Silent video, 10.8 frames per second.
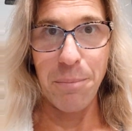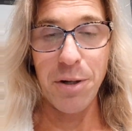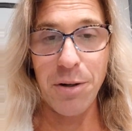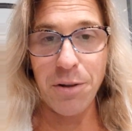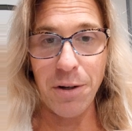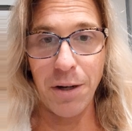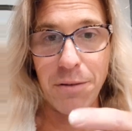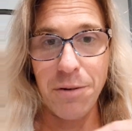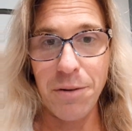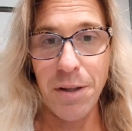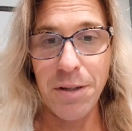but you're looking
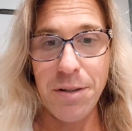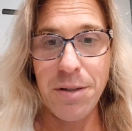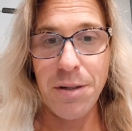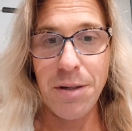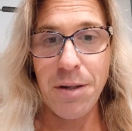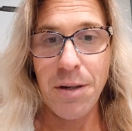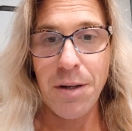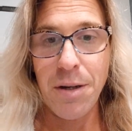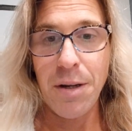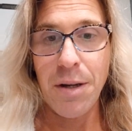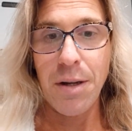through this
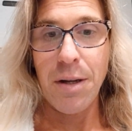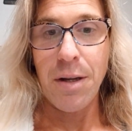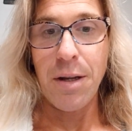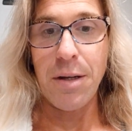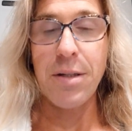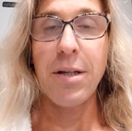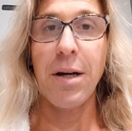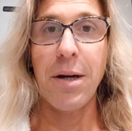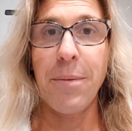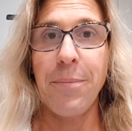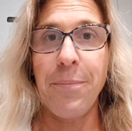in time.